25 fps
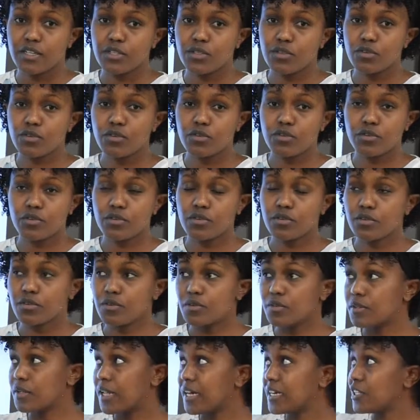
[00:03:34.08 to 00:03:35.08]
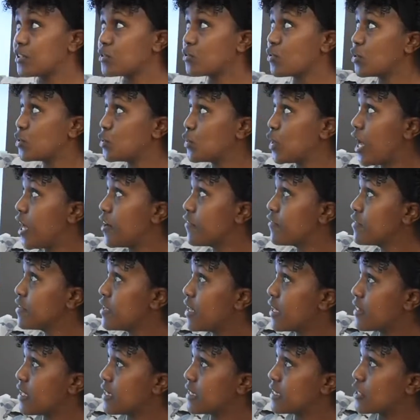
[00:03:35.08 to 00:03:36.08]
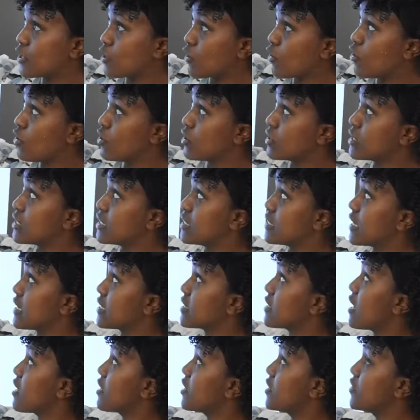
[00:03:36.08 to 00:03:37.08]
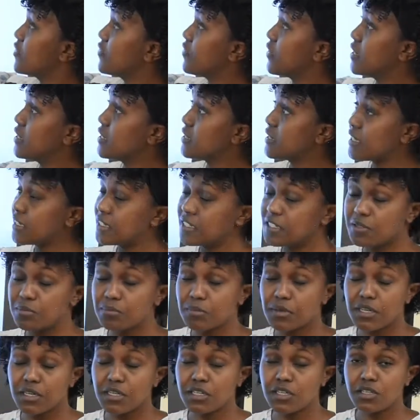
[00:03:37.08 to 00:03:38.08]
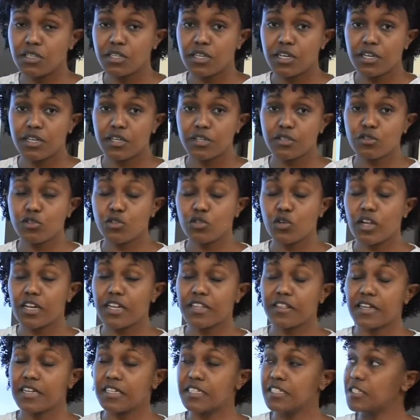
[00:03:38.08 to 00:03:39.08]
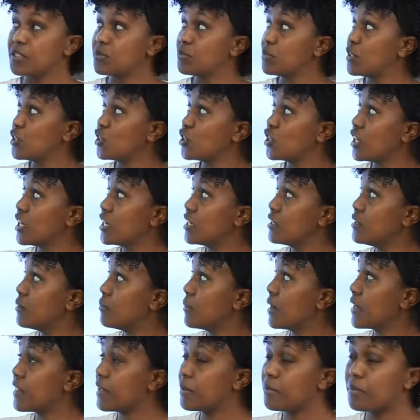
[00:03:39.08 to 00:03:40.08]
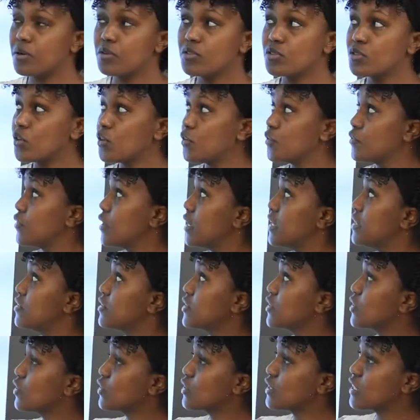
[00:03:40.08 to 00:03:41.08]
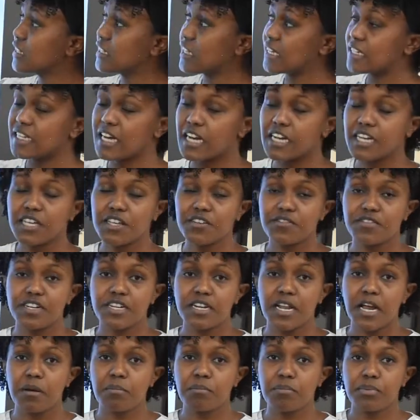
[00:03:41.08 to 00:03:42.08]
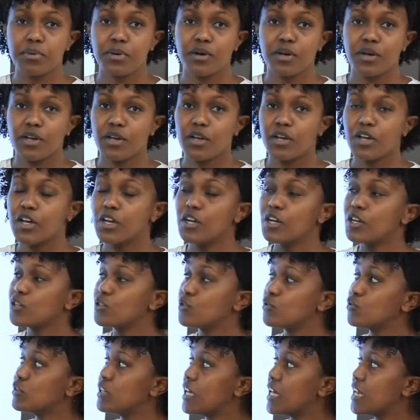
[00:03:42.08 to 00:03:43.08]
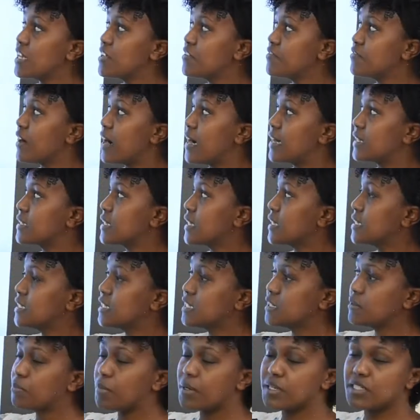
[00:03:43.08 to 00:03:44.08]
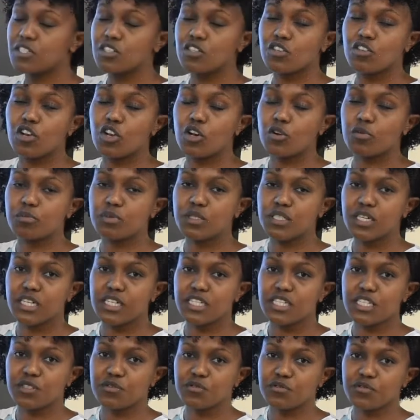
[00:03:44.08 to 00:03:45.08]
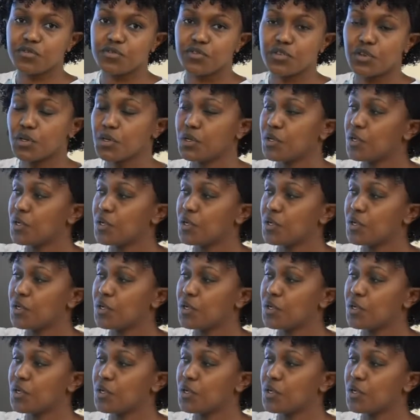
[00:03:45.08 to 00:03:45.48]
So that is what you have here, that cost is a sacrifice that is made, usually that is measured by the amount of resources that are given up to deliver a certain particular objective.